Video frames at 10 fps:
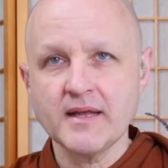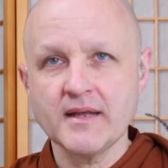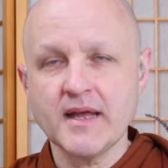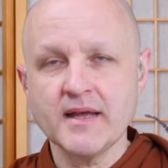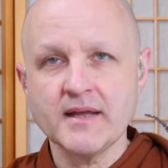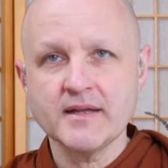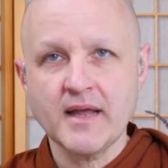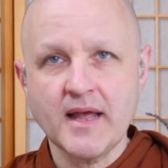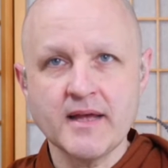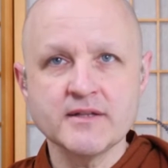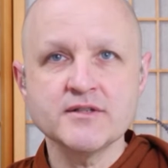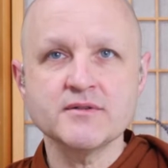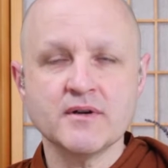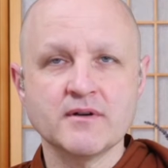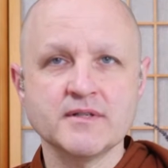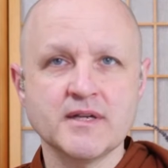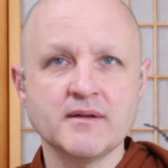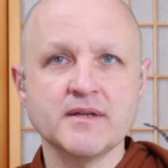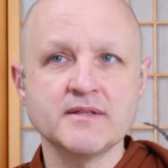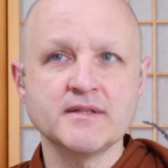it ends or
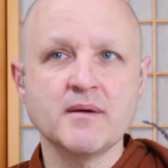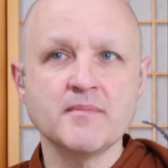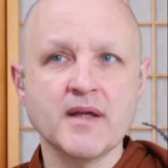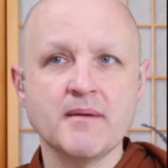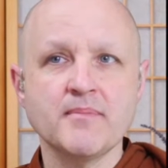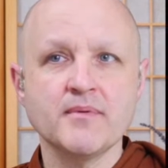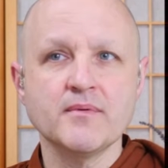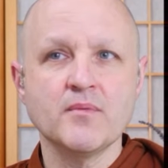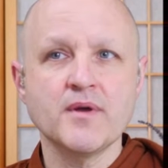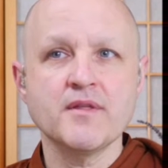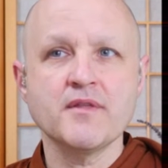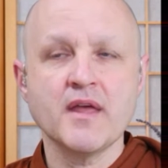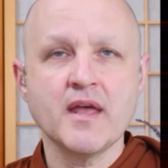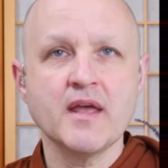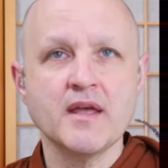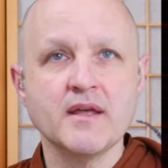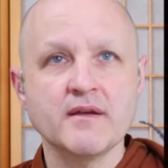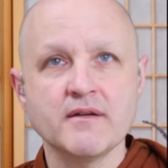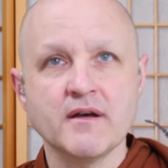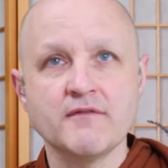is summed up with a
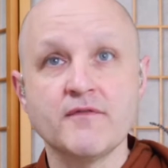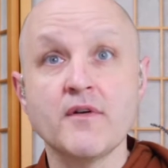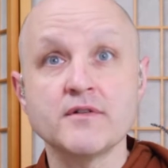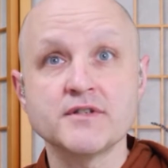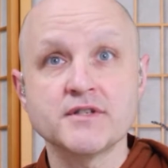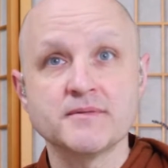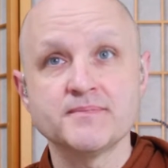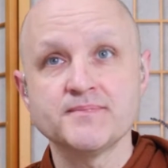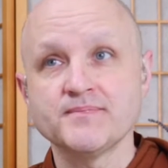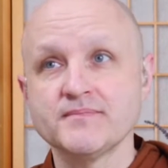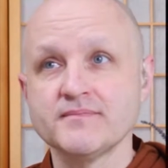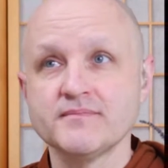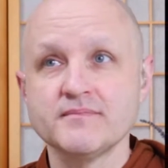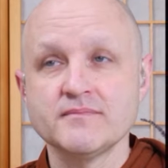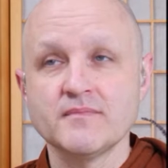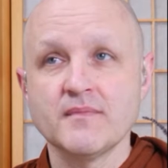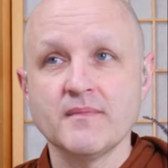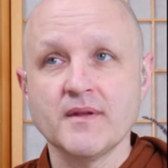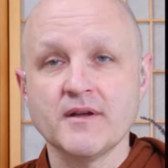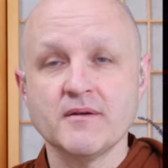verse,
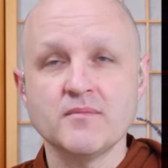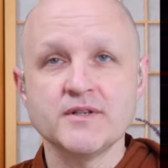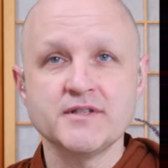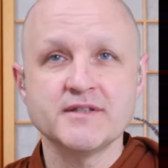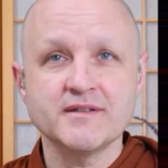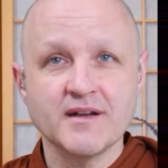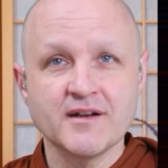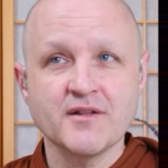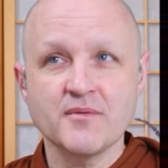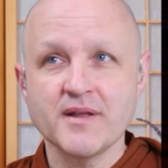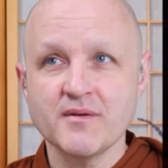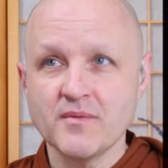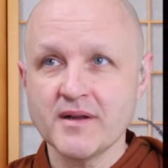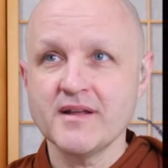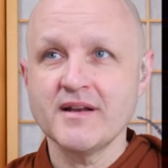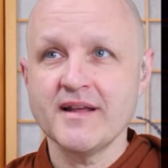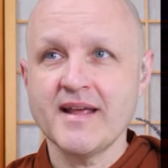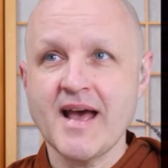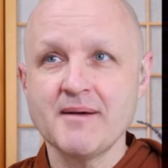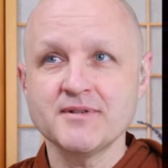which is another way that one can
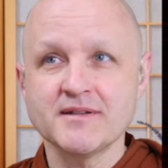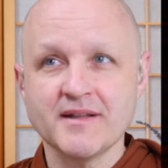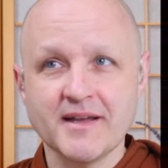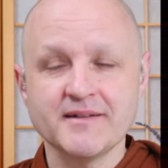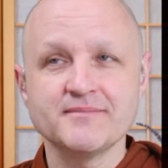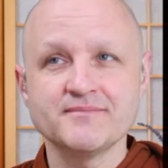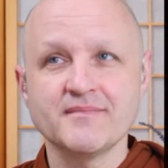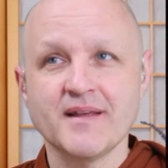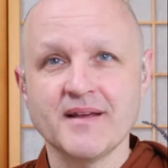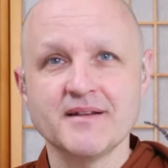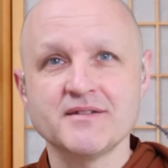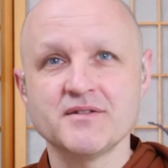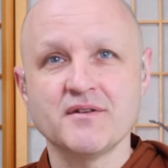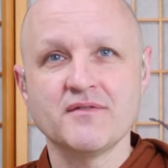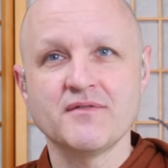encapsulate and sort of